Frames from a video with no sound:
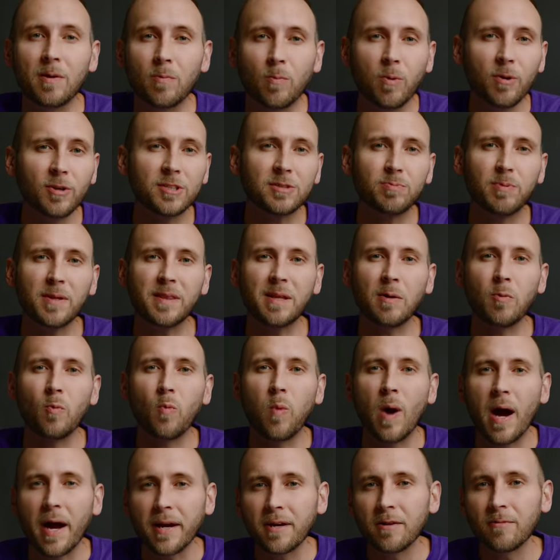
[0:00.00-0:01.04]
it works with a
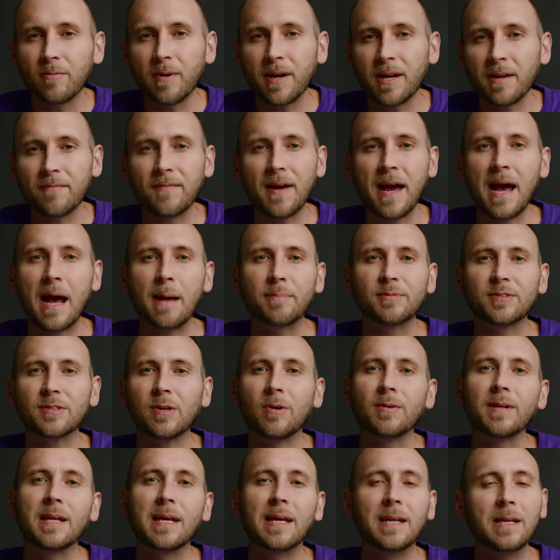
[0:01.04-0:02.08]
wide array of apps
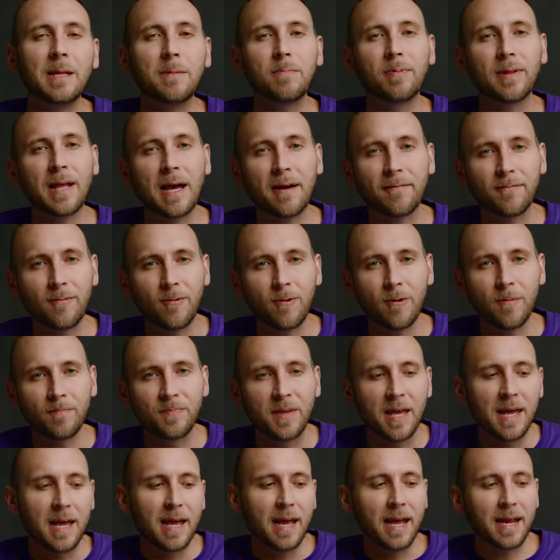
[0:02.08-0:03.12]
on any
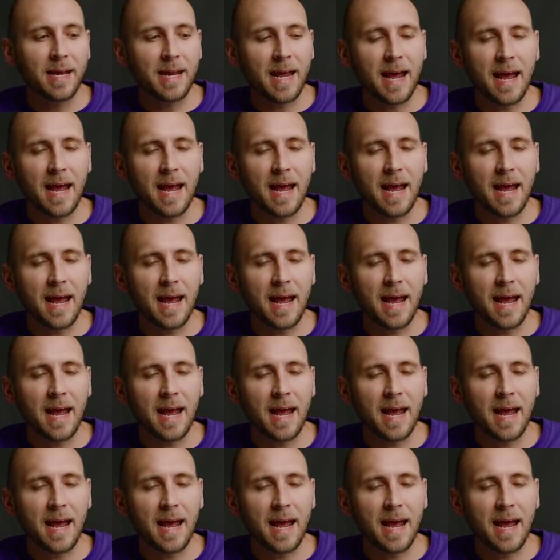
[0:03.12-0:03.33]
platform. It